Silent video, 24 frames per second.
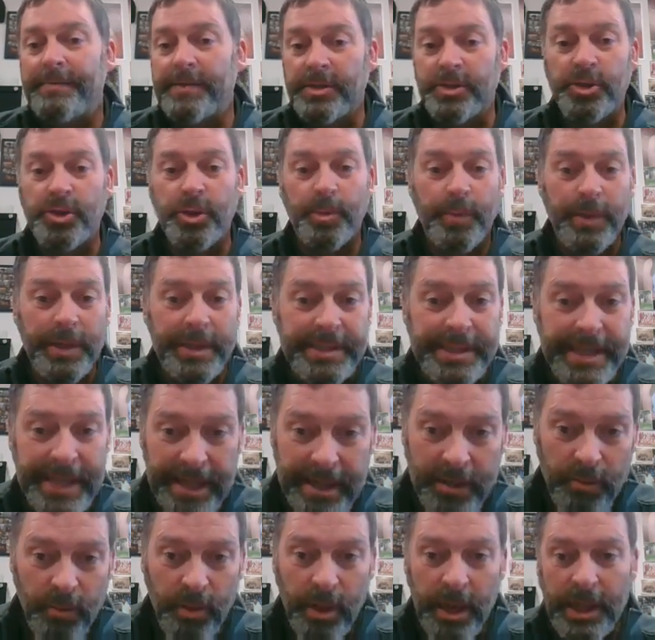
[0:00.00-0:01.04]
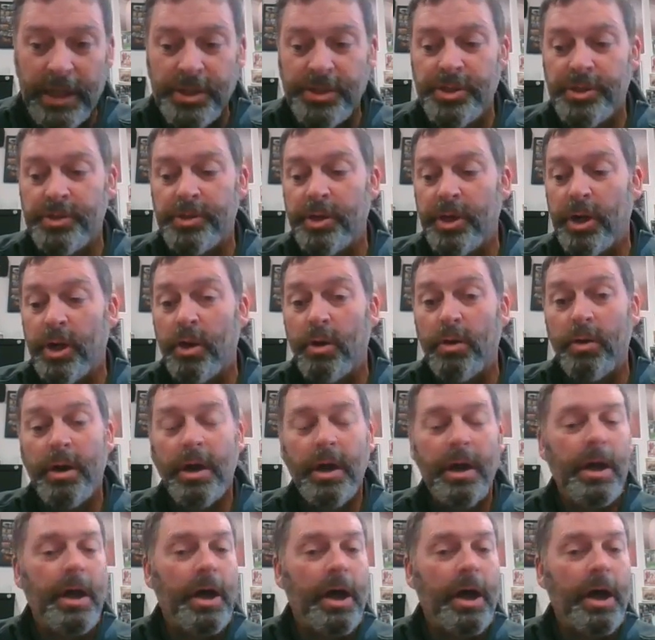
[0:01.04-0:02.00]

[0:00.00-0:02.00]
The superintendent will let you know.